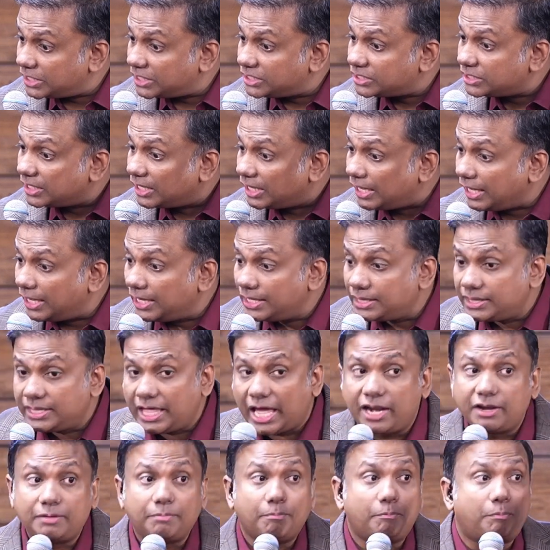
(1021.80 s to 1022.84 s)
it in
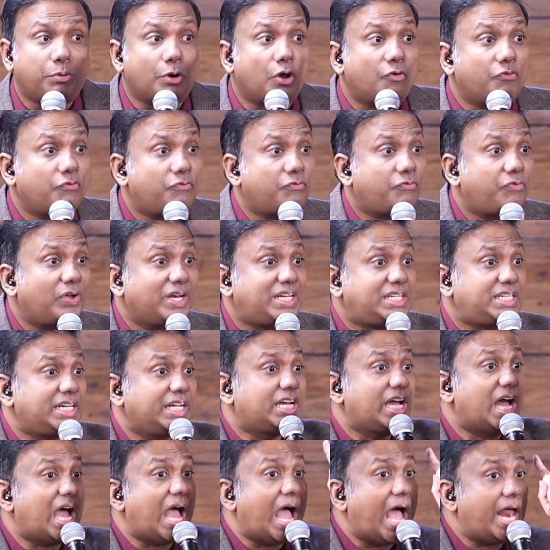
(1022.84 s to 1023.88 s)
that
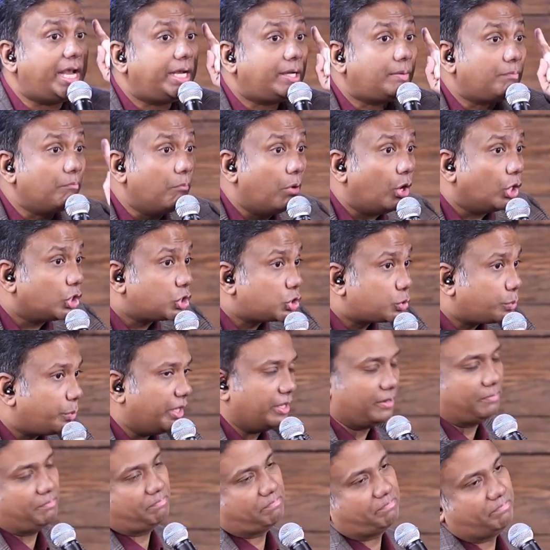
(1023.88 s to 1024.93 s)
prophetic
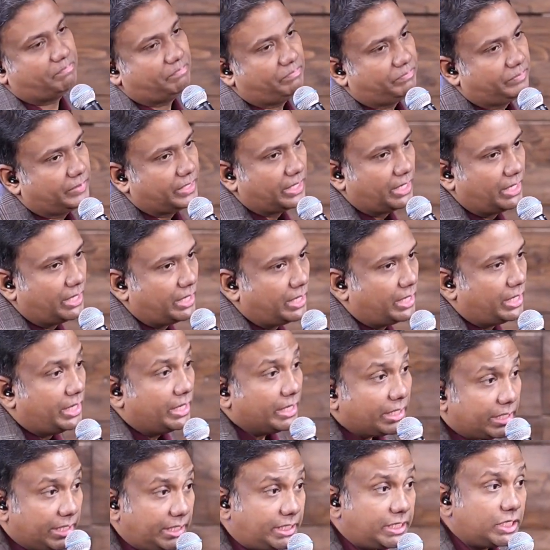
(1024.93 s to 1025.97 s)
atmosphere.
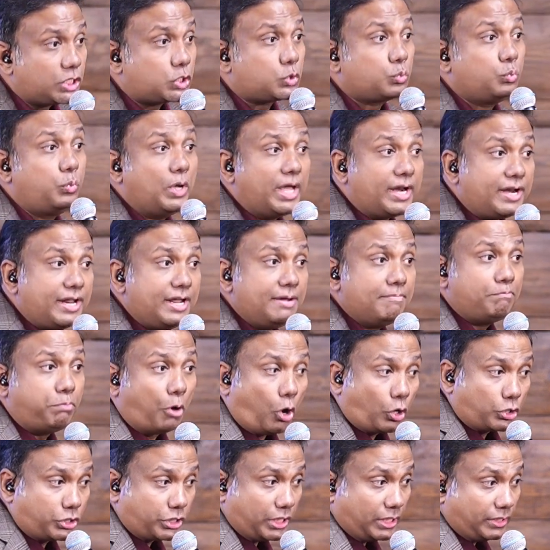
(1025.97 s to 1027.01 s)
It is very
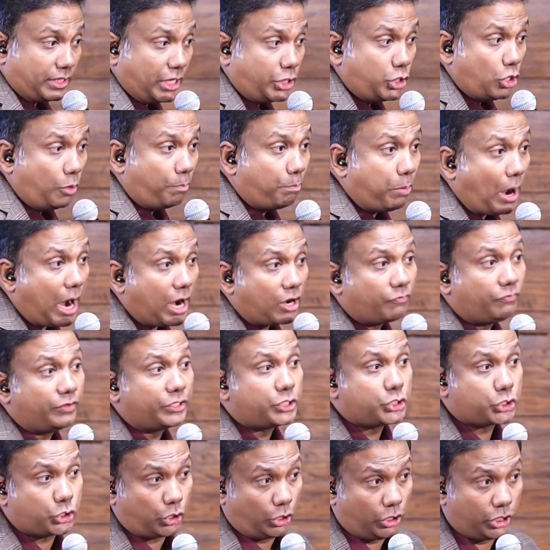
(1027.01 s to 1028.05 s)
important that you're part of a
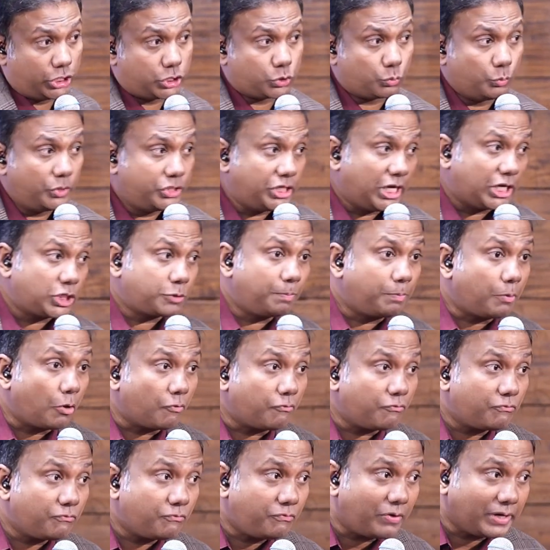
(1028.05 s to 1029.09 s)
church which has
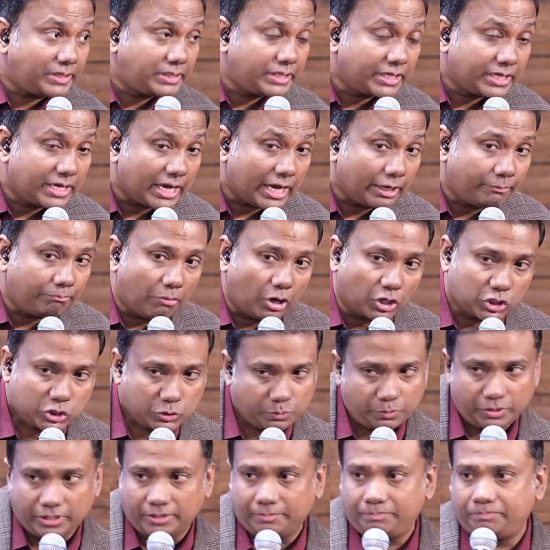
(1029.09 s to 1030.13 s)
prophetic
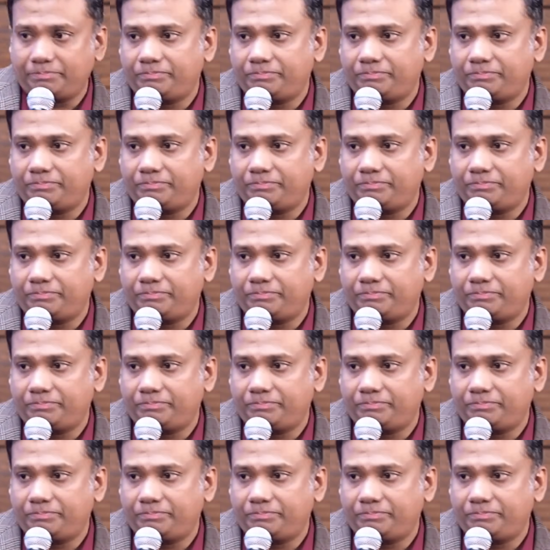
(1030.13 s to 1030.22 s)
atmosphere.